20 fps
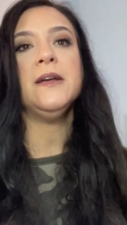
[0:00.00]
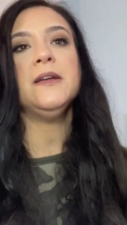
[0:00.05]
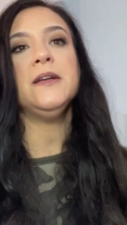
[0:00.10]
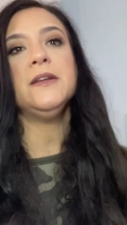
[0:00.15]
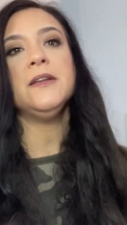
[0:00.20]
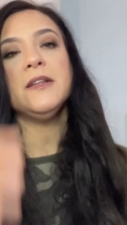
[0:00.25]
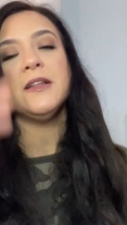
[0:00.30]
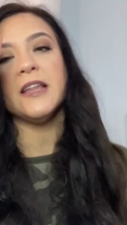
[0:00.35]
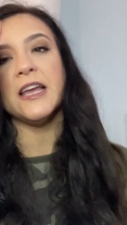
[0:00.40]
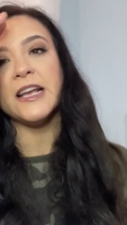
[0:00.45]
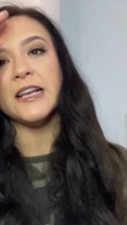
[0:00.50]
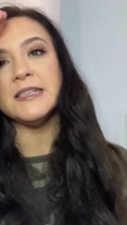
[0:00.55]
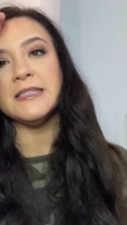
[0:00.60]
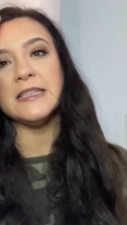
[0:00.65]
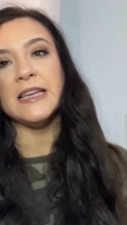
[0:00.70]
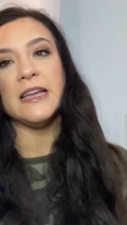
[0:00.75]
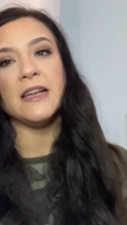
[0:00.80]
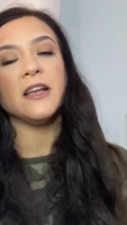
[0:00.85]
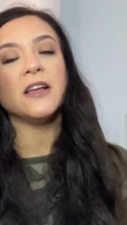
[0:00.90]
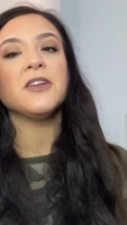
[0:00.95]
like I
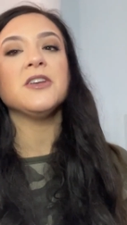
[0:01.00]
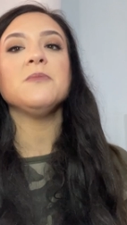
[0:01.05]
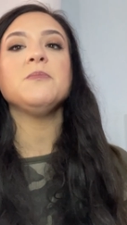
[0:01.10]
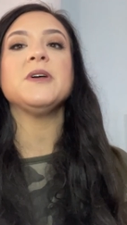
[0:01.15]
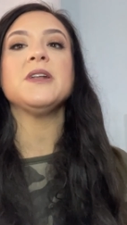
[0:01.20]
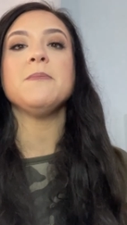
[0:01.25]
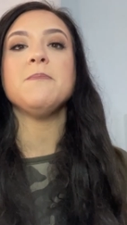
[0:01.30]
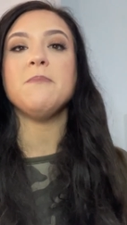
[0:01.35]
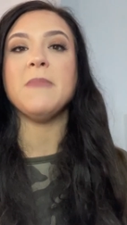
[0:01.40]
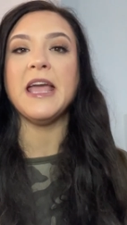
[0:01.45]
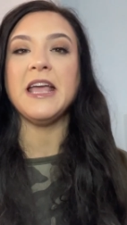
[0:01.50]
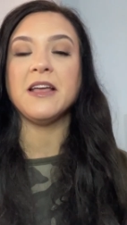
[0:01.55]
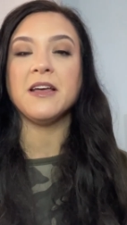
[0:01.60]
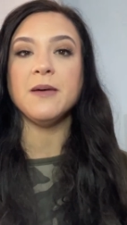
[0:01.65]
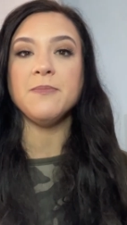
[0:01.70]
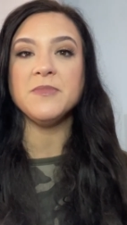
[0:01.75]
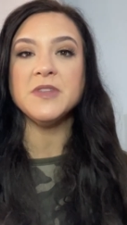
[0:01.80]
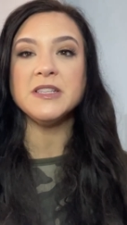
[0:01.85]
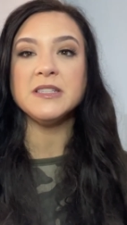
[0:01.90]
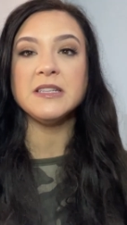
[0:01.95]
said, a good bit of
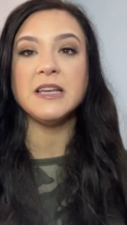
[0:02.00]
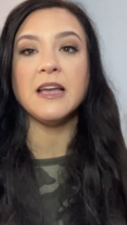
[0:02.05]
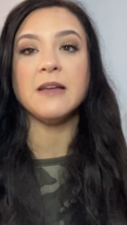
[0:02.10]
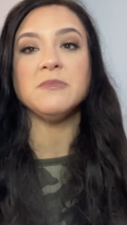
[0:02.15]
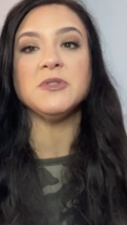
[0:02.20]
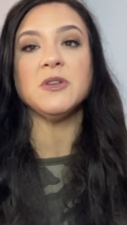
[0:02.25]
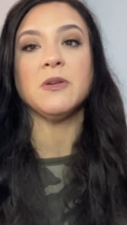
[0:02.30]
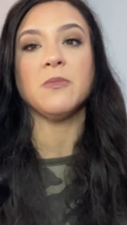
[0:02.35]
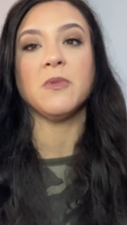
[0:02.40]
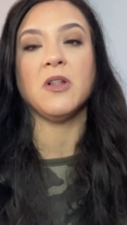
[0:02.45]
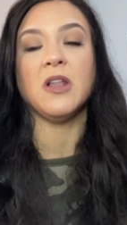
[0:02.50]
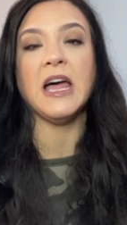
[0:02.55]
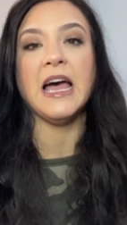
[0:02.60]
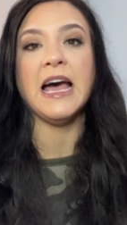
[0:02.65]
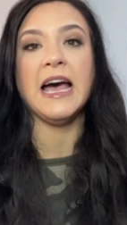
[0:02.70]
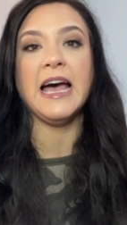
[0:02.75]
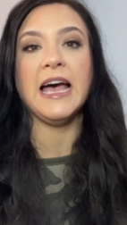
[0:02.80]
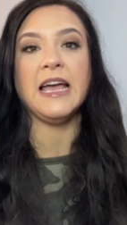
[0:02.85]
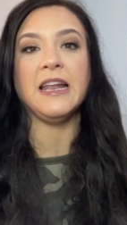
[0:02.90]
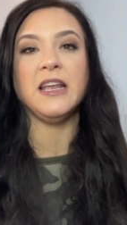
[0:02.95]
makeup this time, so I'm
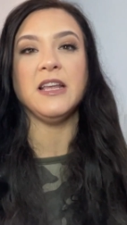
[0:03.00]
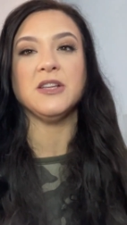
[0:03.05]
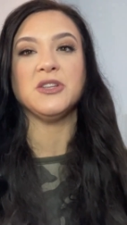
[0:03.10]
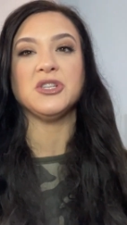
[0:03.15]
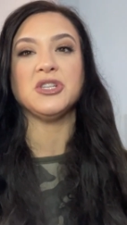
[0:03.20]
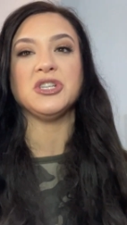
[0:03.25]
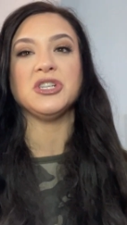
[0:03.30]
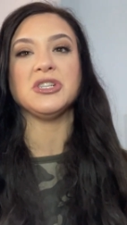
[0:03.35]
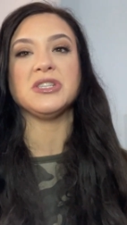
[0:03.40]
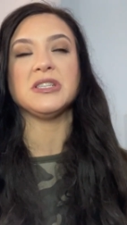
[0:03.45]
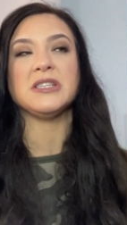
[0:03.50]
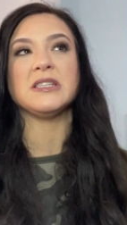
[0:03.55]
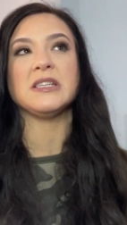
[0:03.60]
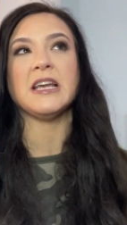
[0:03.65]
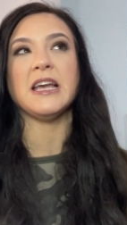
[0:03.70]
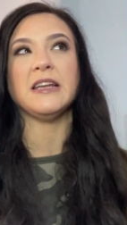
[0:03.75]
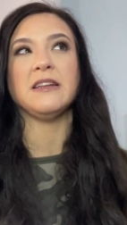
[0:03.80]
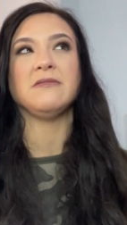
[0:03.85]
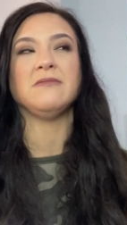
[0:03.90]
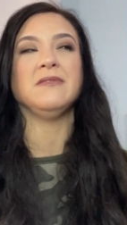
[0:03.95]
glad. It's just,
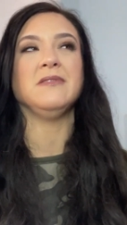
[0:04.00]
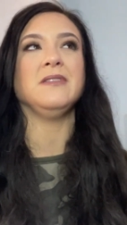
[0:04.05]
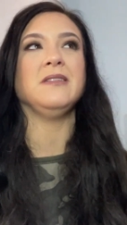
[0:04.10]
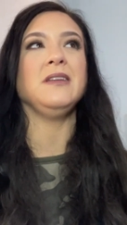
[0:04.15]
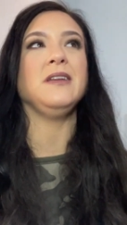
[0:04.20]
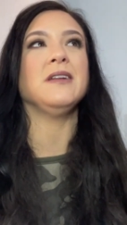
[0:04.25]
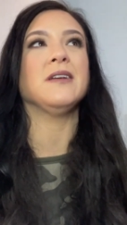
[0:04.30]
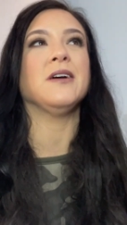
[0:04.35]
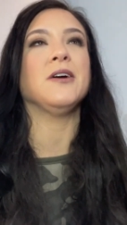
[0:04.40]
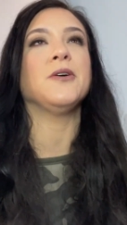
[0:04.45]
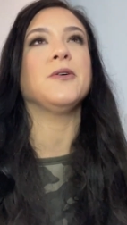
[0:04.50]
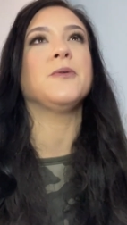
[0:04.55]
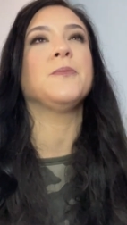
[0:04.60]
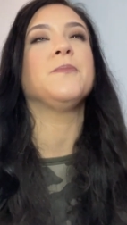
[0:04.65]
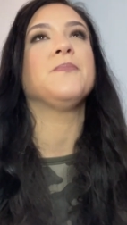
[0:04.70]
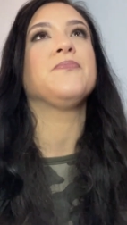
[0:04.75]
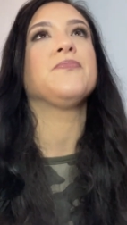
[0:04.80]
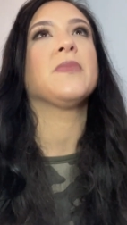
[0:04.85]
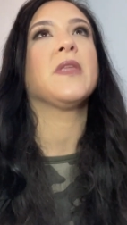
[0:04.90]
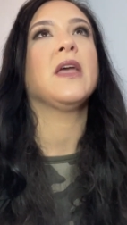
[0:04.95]
I, you know,
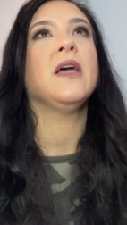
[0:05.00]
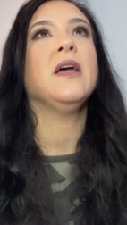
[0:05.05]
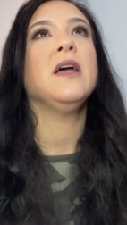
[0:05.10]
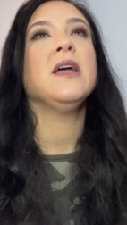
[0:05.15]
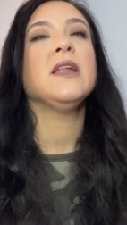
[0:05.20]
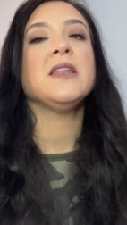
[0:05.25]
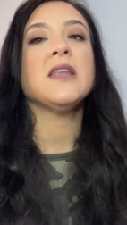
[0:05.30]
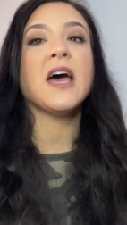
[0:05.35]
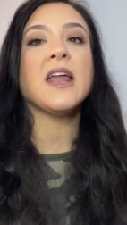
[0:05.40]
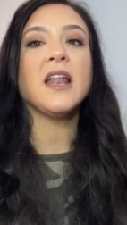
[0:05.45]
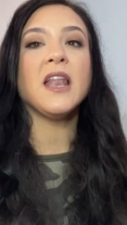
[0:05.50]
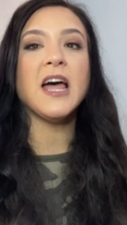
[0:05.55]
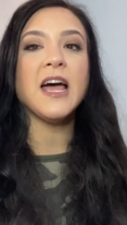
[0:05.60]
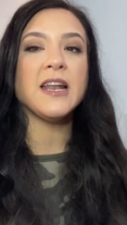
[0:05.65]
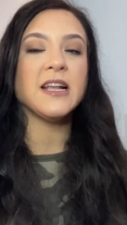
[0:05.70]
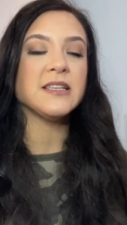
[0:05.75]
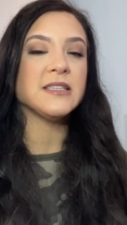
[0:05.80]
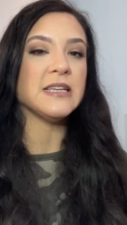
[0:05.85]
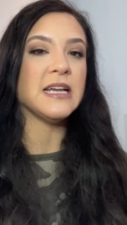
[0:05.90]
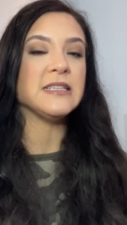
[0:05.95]
not a lot
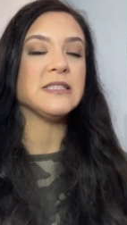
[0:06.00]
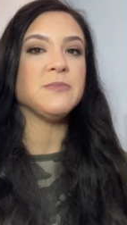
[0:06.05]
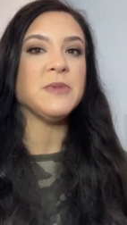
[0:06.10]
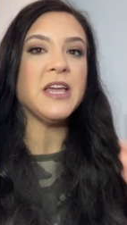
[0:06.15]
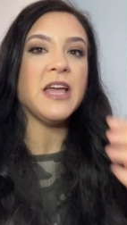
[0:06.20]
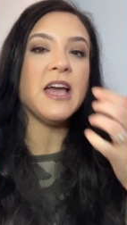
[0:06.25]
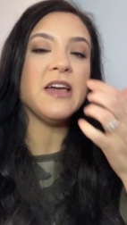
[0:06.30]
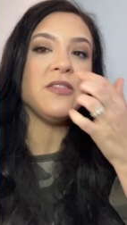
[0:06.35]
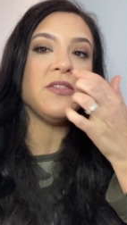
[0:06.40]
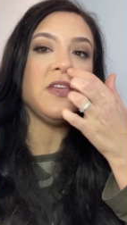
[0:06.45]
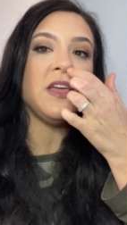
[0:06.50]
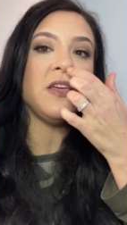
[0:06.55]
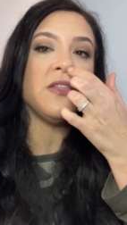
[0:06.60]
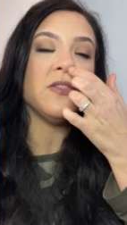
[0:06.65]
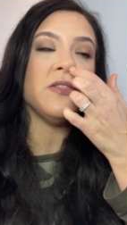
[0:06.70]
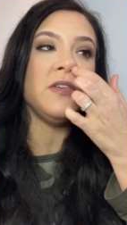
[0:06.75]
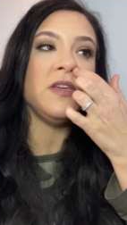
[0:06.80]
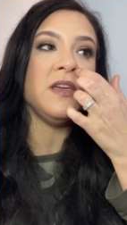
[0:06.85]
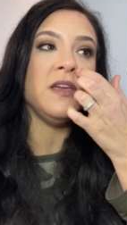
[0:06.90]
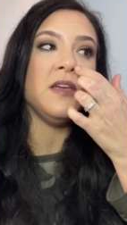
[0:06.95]
excites me. I think
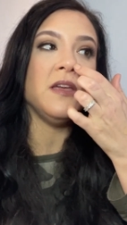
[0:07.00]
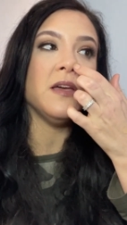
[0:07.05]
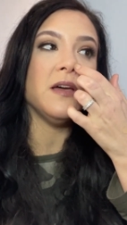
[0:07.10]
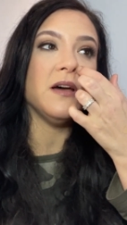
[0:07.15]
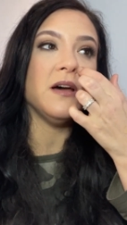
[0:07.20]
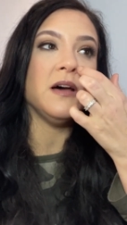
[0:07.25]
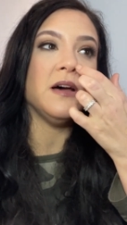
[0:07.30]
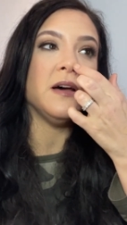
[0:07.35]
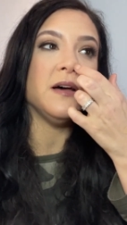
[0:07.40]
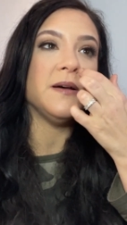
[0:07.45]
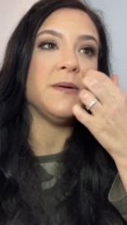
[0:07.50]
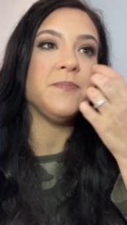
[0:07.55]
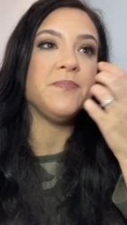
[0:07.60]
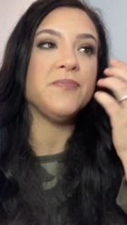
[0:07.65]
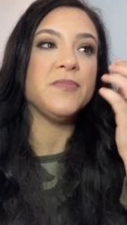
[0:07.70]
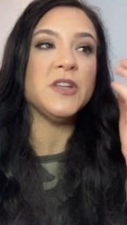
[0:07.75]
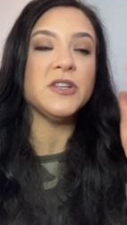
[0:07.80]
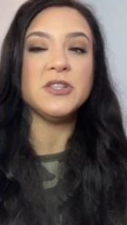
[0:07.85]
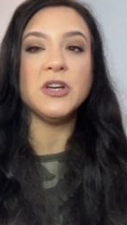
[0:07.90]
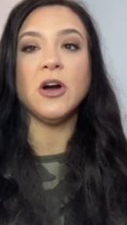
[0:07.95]
the, uh,
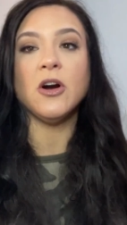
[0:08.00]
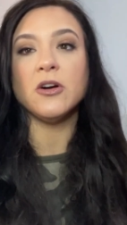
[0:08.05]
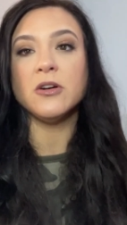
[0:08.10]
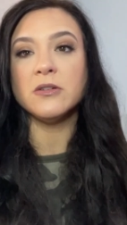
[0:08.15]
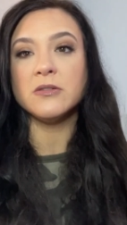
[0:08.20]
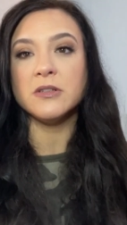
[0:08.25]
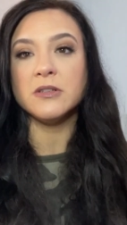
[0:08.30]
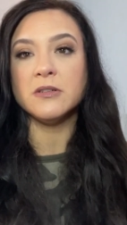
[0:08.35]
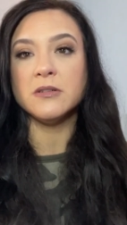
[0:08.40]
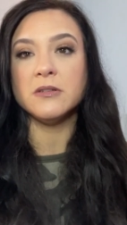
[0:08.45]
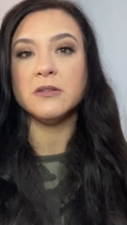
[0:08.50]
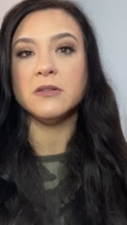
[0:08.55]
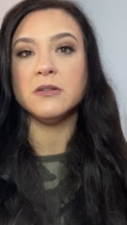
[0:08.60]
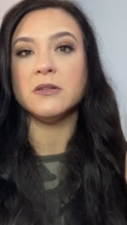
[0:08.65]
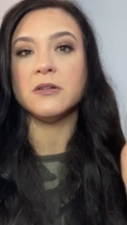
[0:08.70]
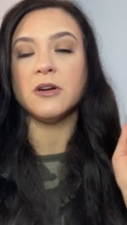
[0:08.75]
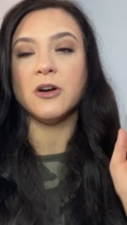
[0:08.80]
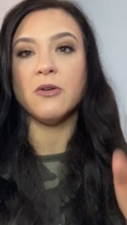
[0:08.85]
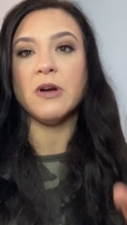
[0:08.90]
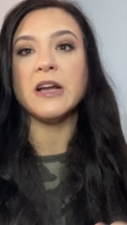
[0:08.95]
the Tarte
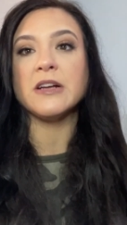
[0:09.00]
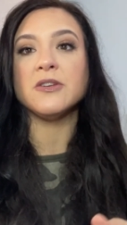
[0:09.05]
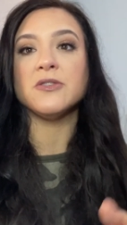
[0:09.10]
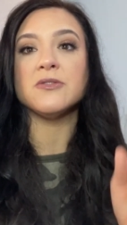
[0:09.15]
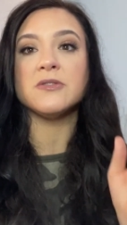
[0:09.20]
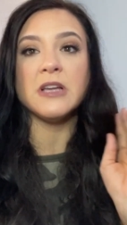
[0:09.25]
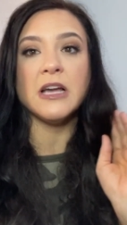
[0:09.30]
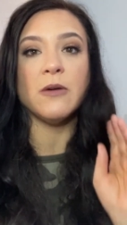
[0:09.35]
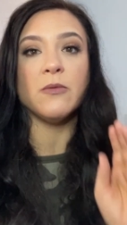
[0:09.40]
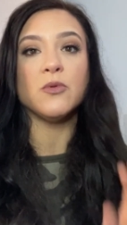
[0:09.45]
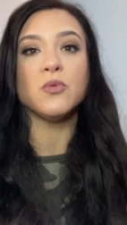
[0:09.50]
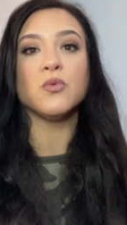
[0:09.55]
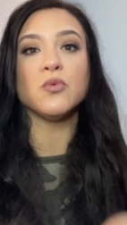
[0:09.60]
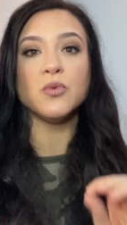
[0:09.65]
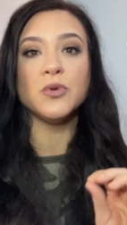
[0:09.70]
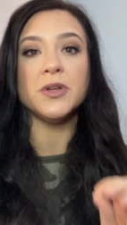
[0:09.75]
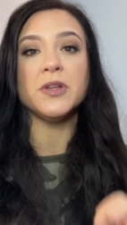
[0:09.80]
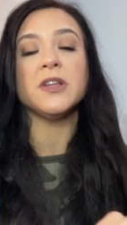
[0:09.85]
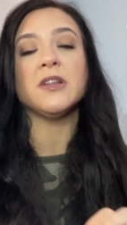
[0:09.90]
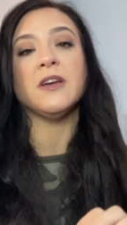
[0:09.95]
correctors, I would
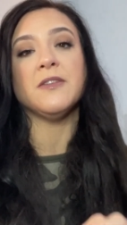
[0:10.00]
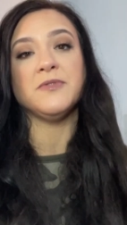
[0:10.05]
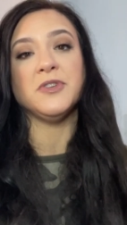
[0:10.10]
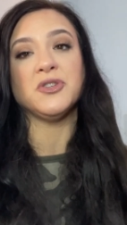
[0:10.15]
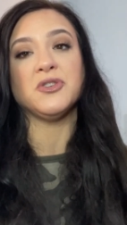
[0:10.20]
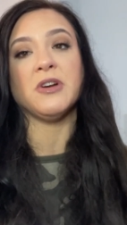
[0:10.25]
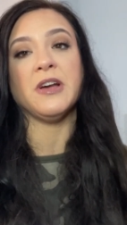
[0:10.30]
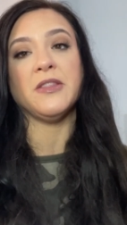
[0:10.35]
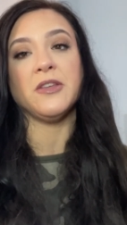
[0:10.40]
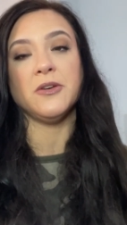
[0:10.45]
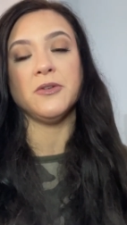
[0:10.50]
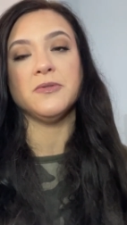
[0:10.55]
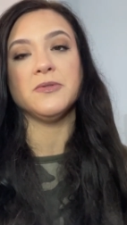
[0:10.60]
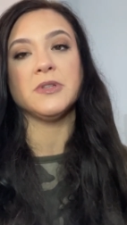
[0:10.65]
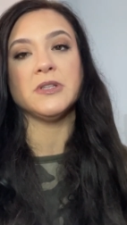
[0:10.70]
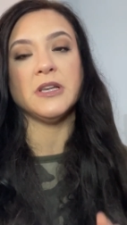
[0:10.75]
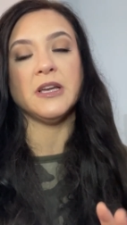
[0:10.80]
really love to try those.